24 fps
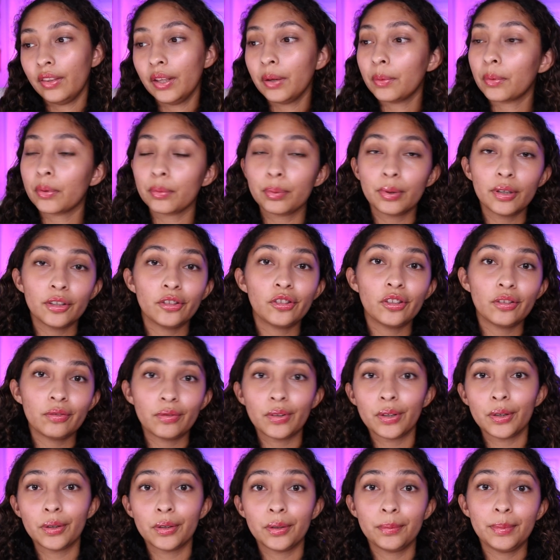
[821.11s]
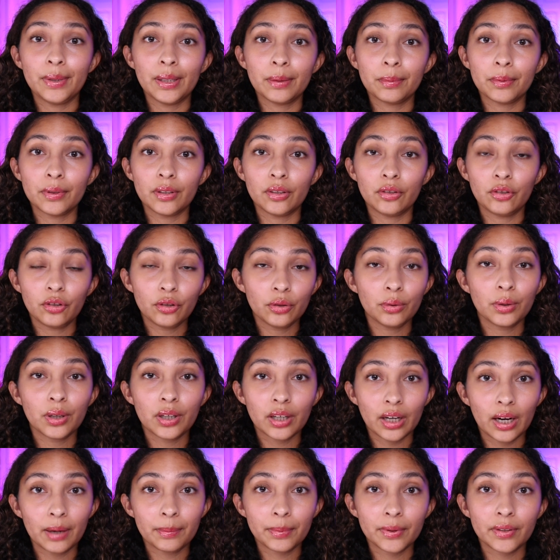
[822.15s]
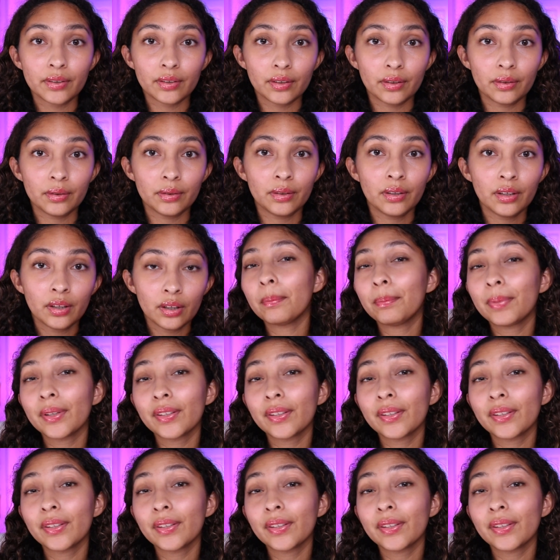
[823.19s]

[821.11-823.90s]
they were pushing for her to be able to do her episode,